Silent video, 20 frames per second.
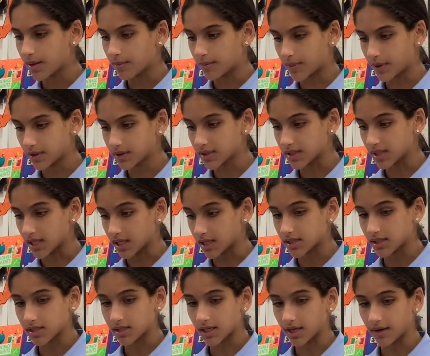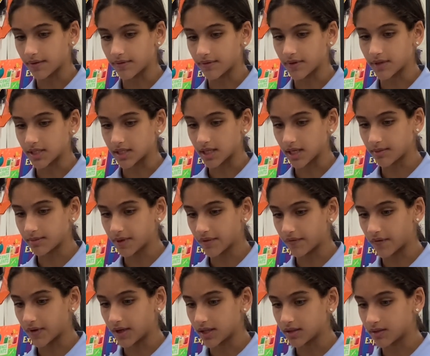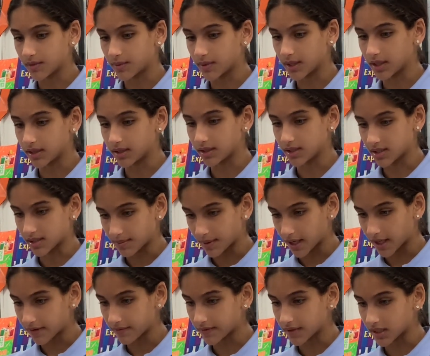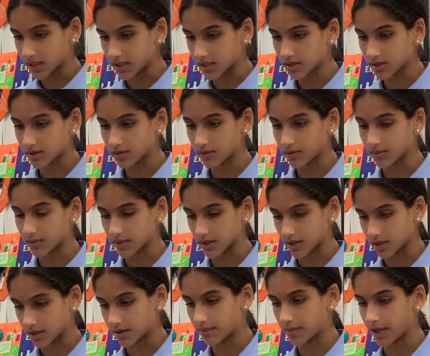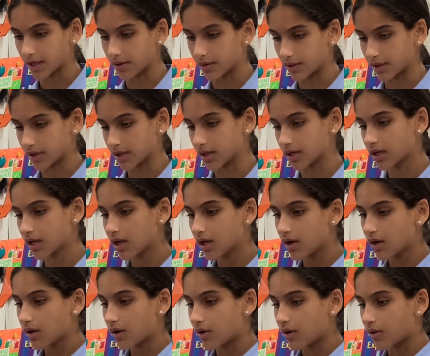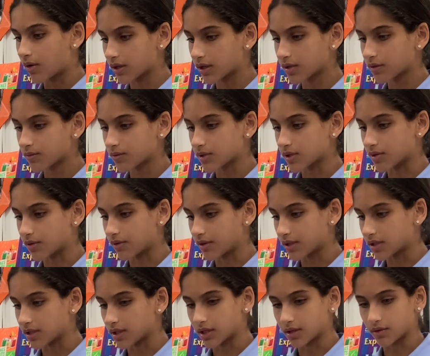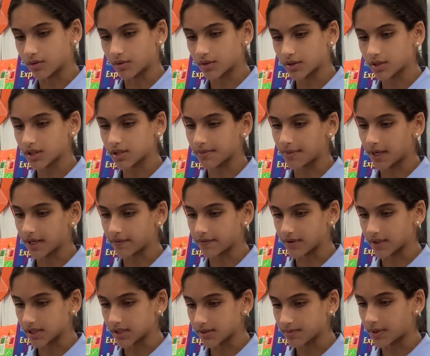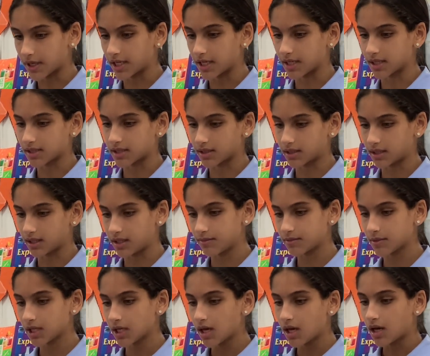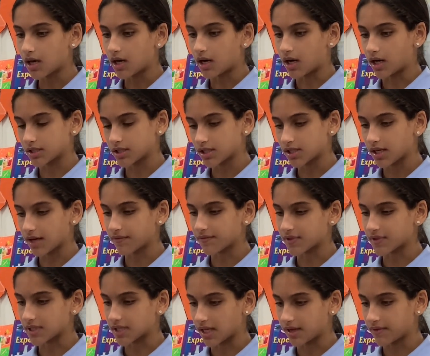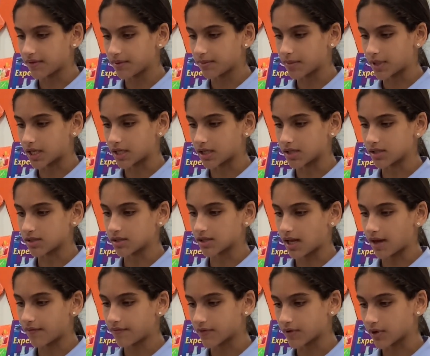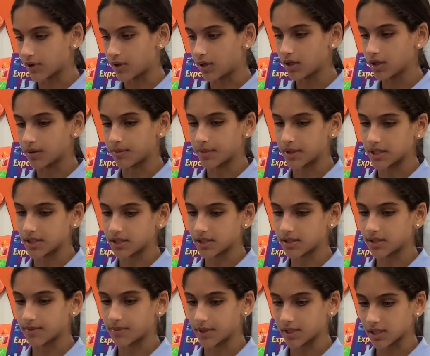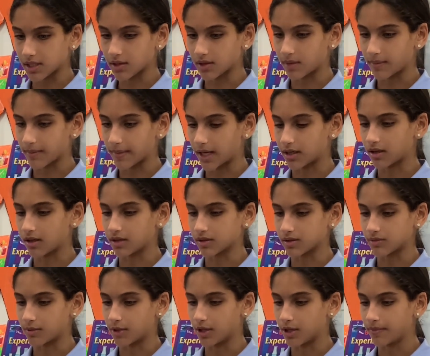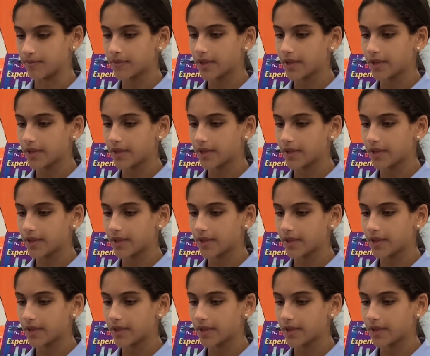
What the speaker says: both texts have the same event where the speck of dust was heard by Horton. Horton was going to ignore the speck of dust, but he explained, "I'll just have to save him because, after all, a person's a person no matter how small."